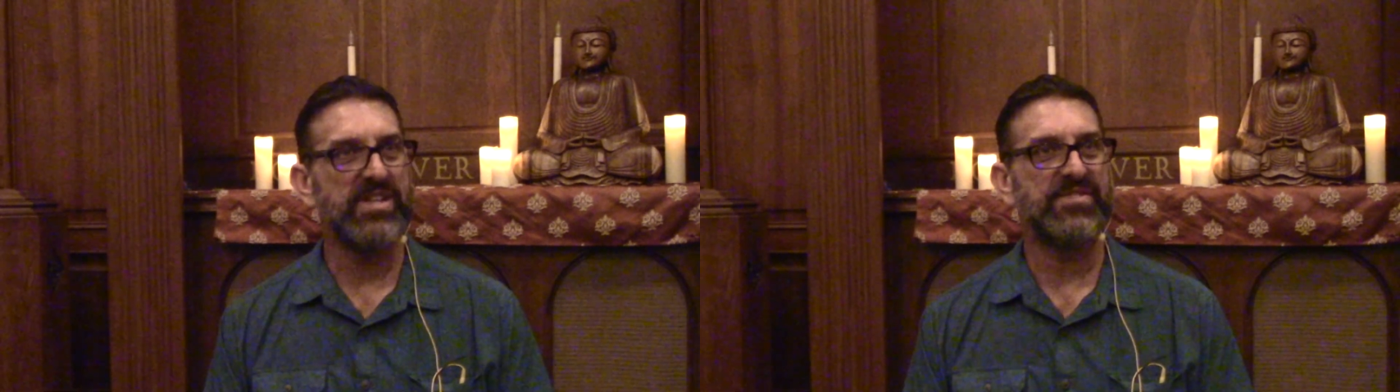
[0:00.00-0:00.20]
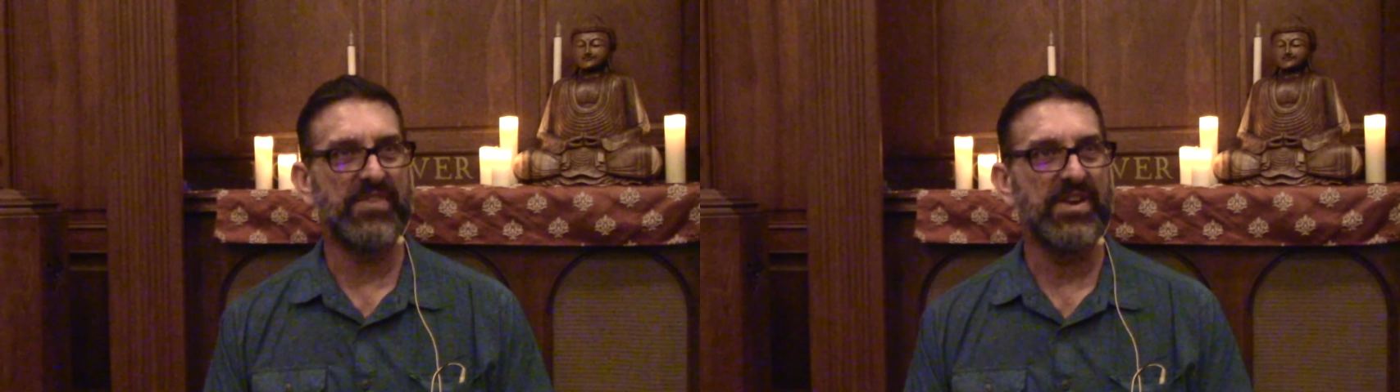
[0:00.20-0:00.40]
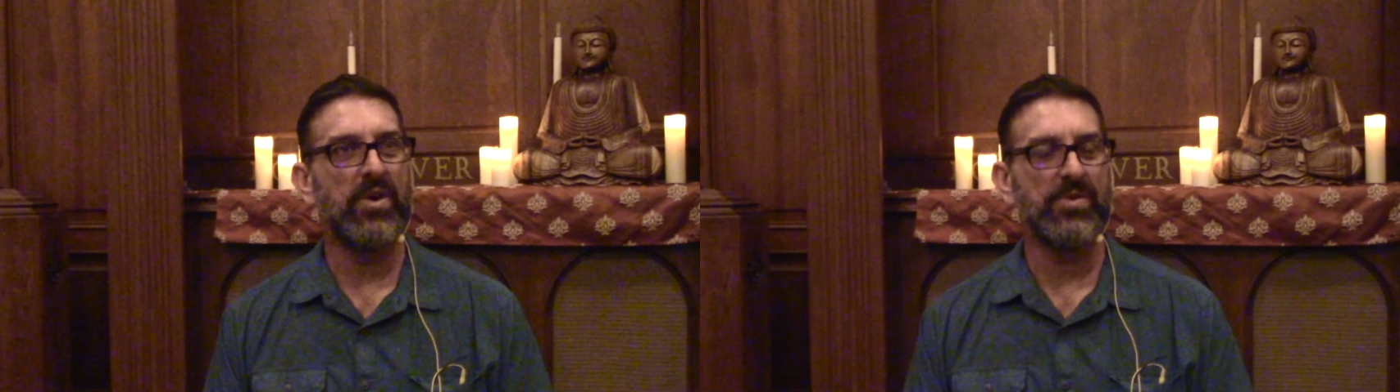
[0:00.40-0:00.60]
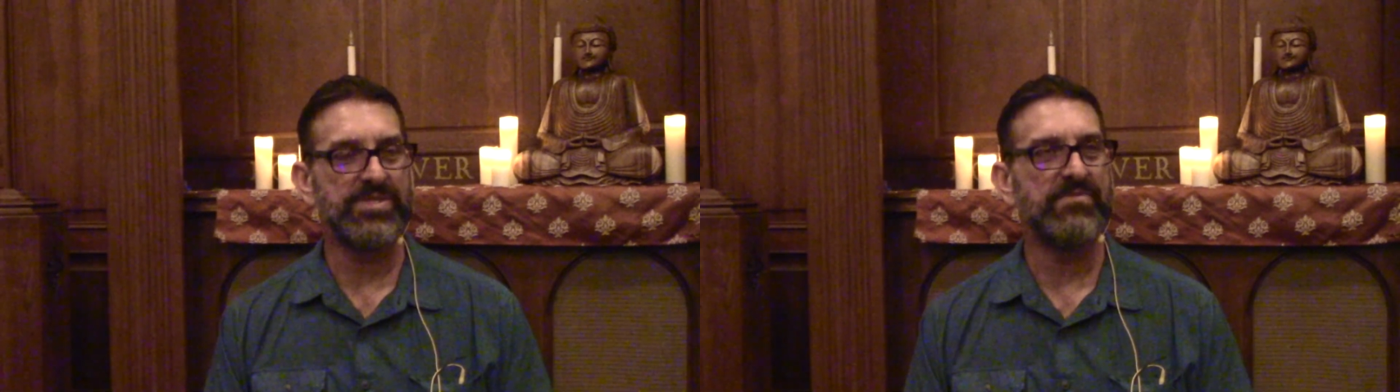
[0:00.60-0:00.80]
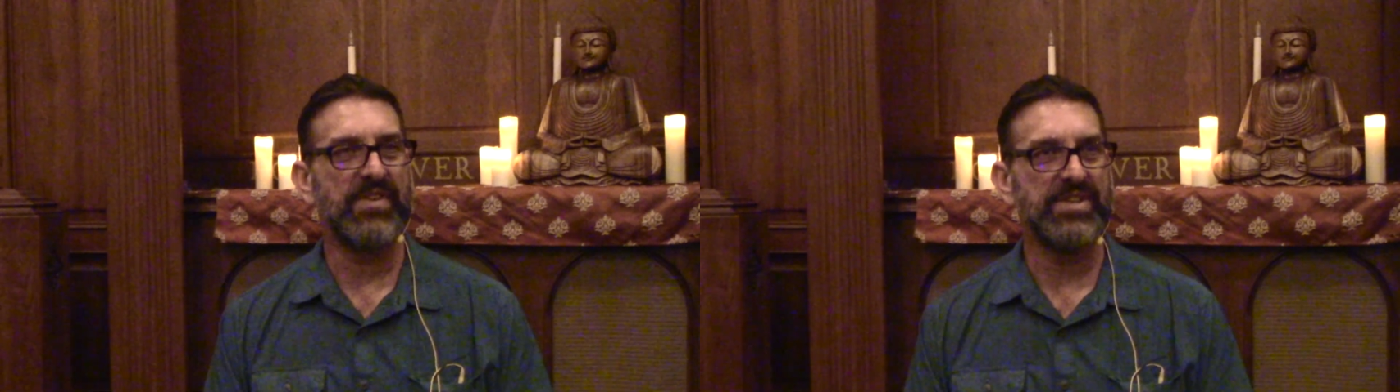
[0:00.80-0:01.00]
It's very
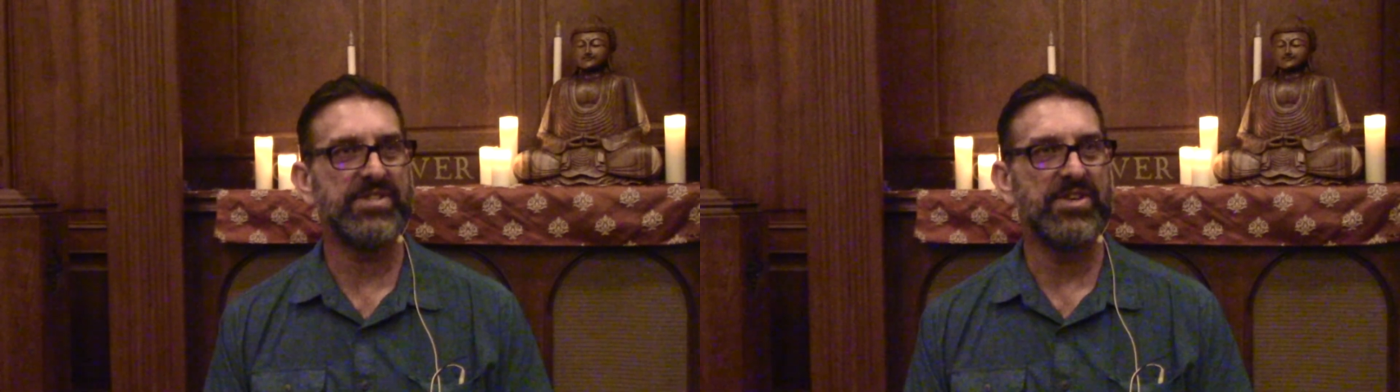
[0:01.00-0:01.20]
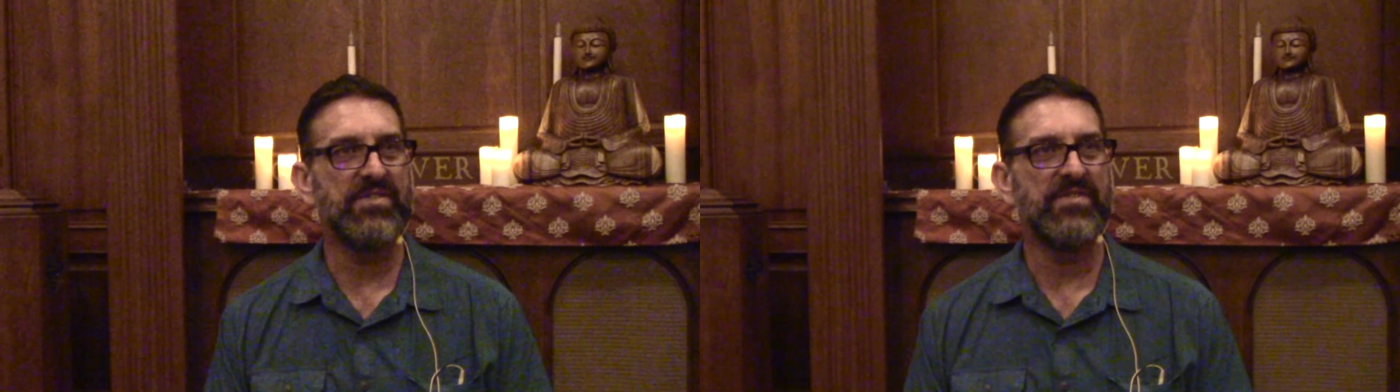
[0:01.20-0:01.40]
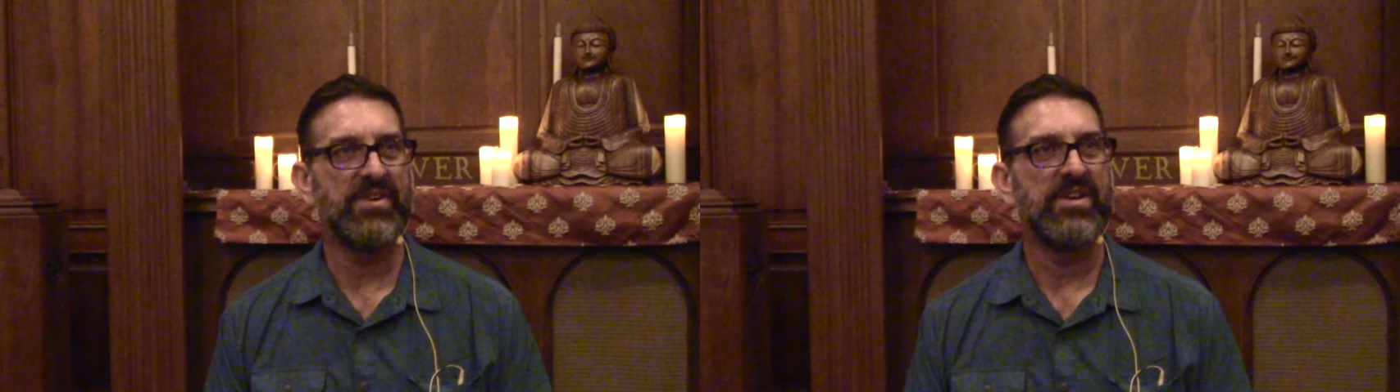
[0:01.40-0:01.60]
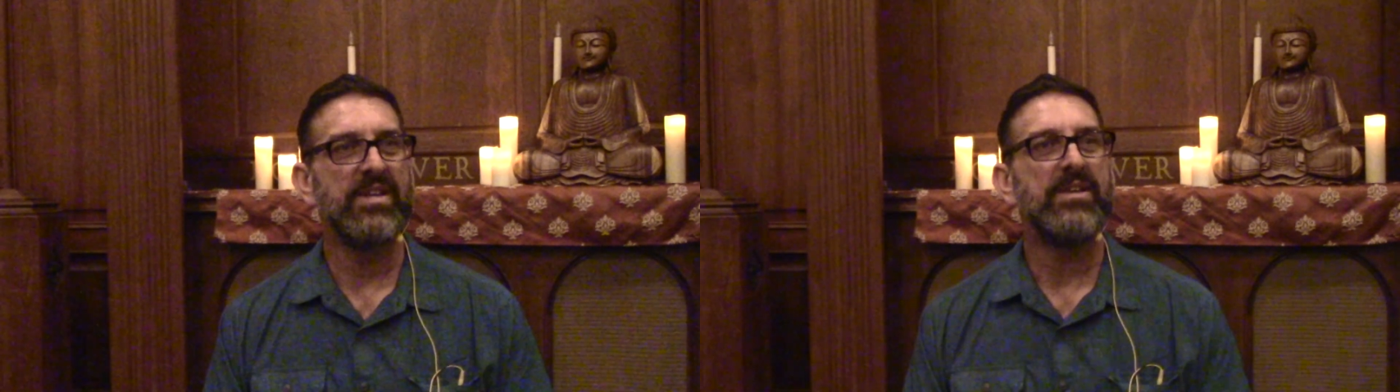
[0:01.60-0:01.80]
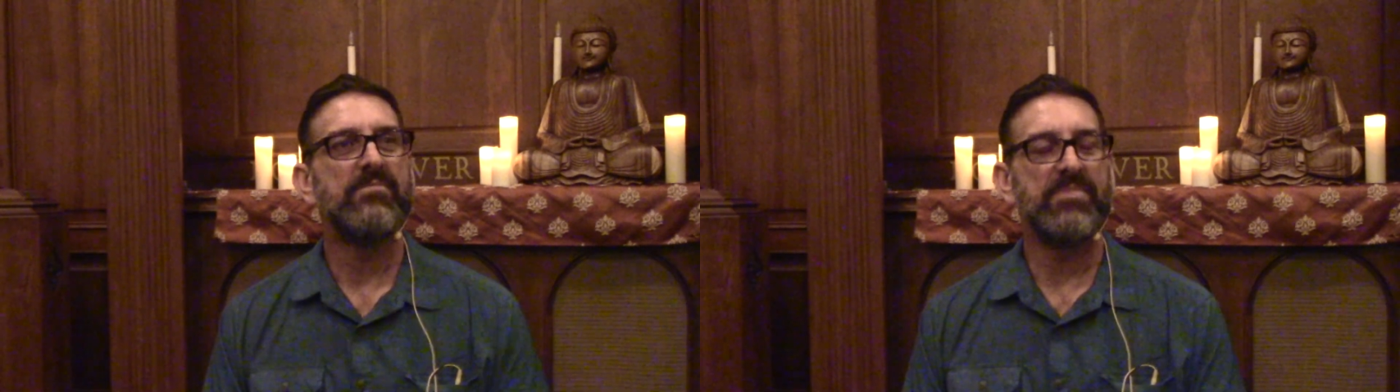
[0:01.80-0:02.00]
wholesome, very skillful.
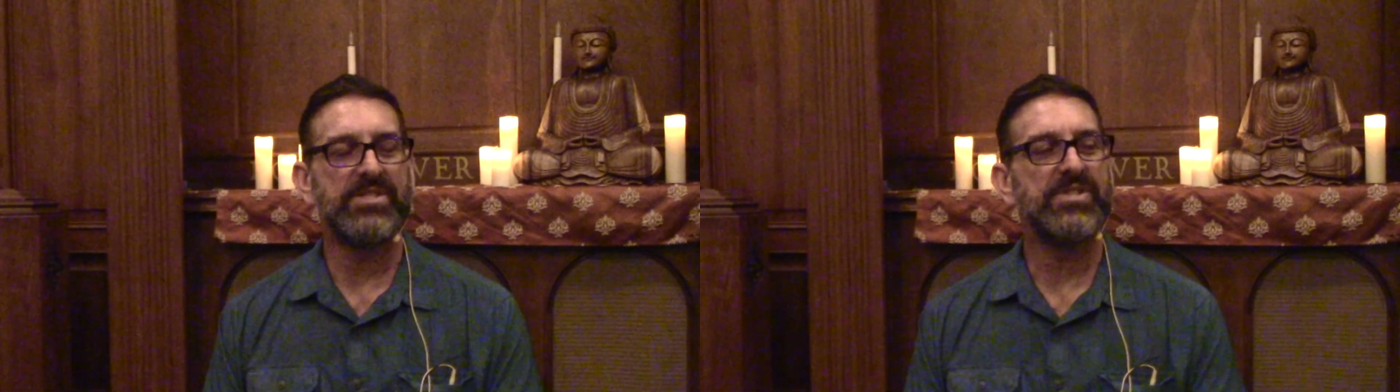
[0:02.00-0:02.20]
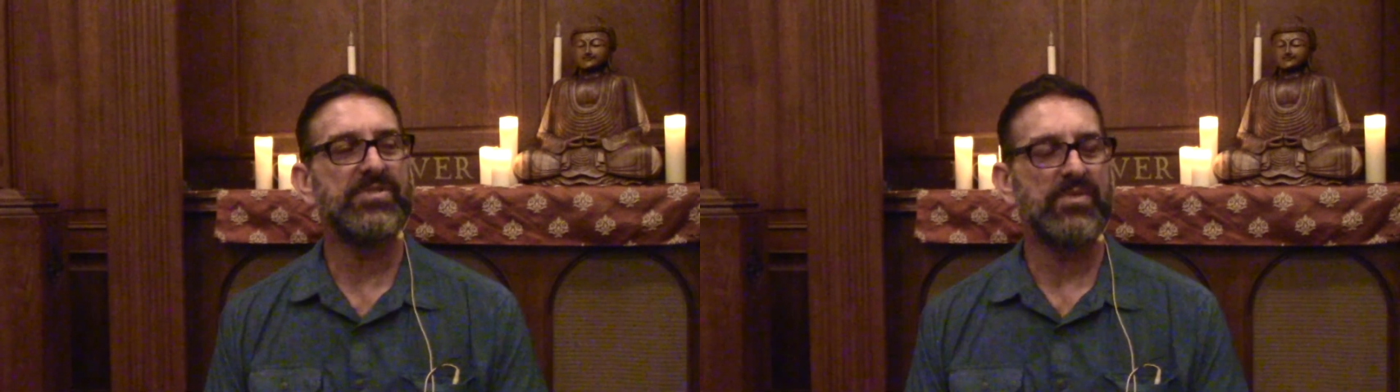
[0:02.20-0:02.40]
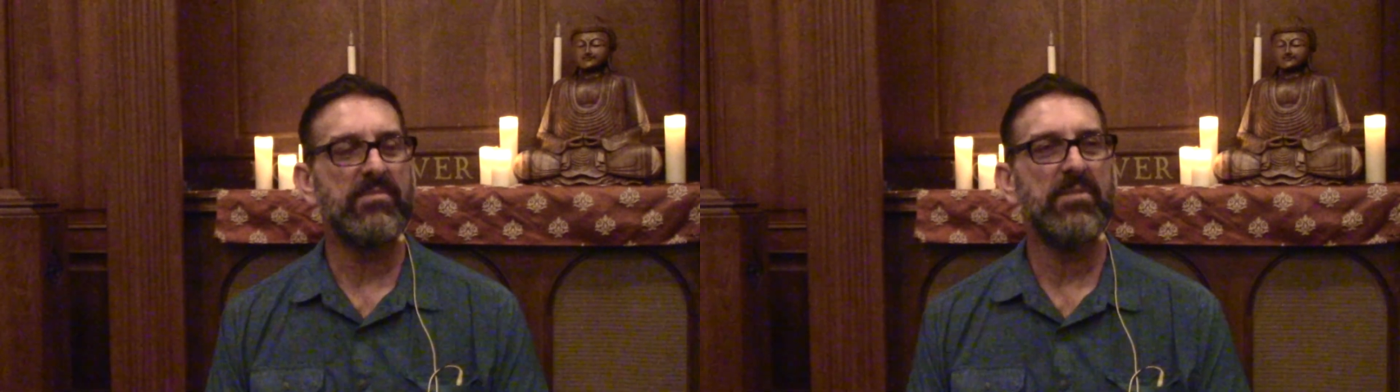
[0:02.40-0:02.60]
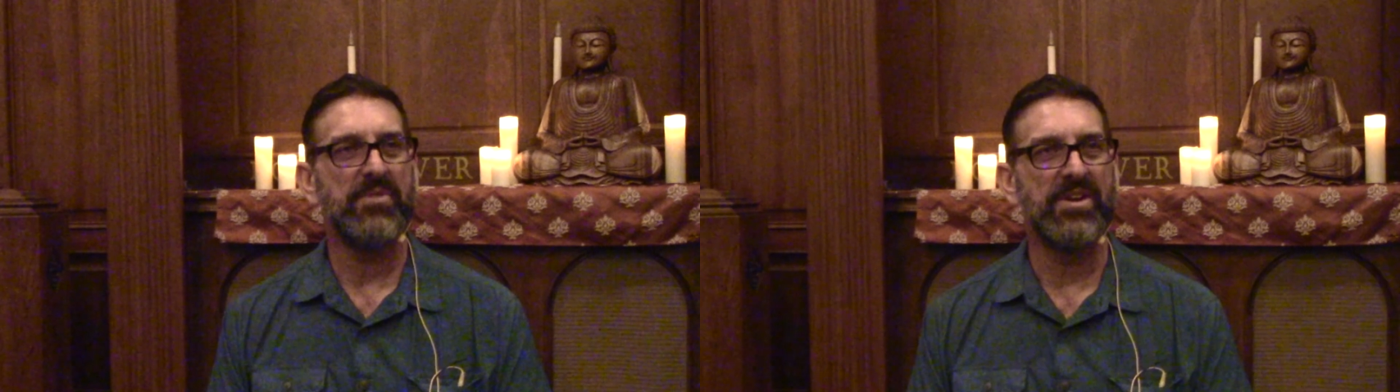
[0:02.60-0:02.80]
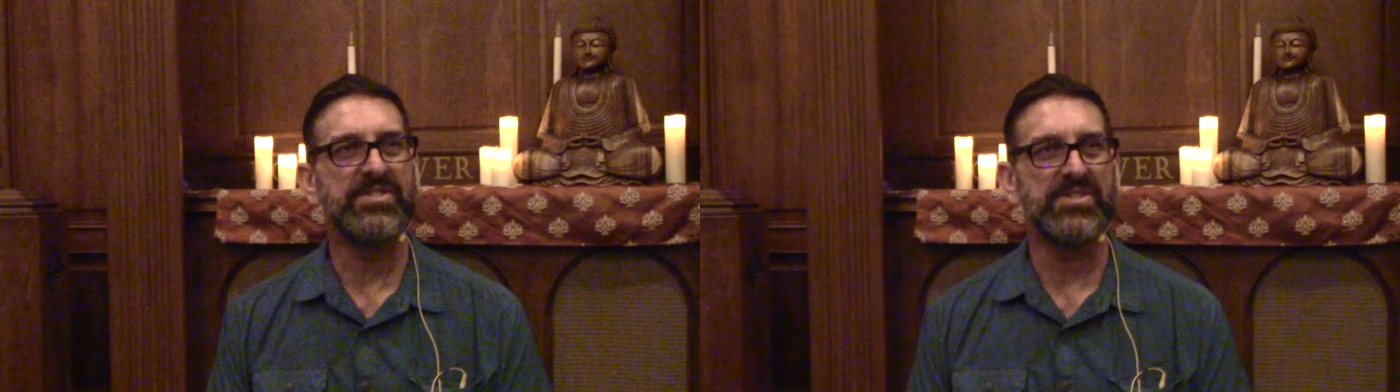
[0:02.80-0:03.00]
But just
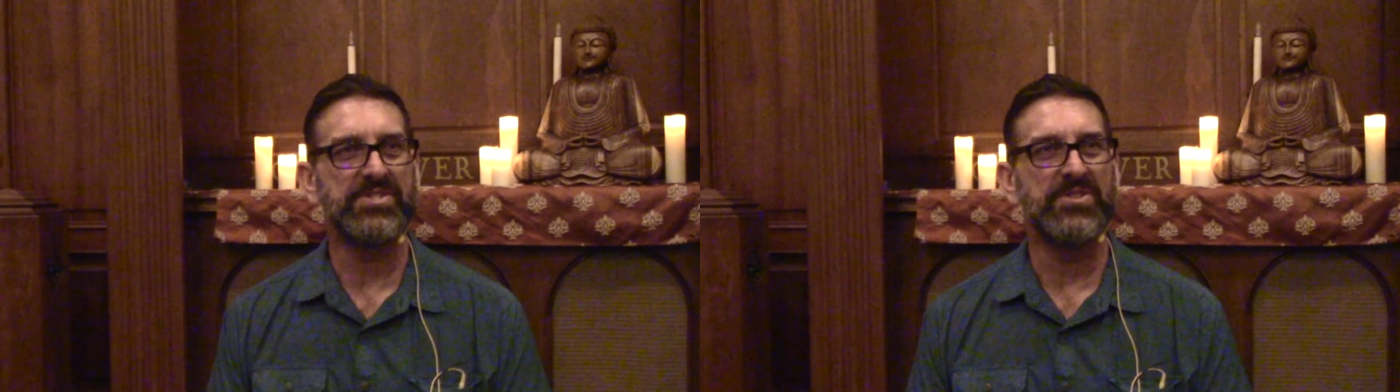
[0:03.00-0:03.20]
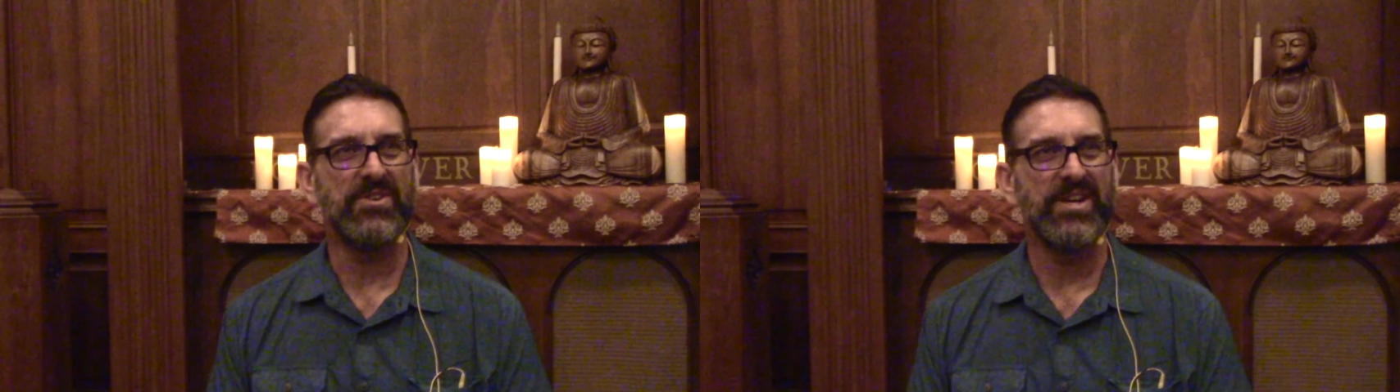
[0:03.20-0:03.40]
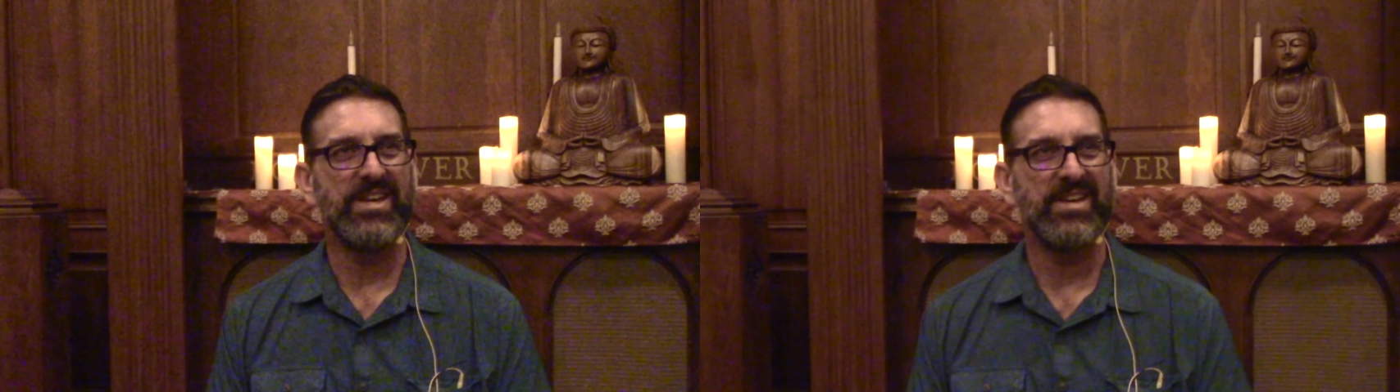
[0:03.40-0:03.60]
remember, it's a story.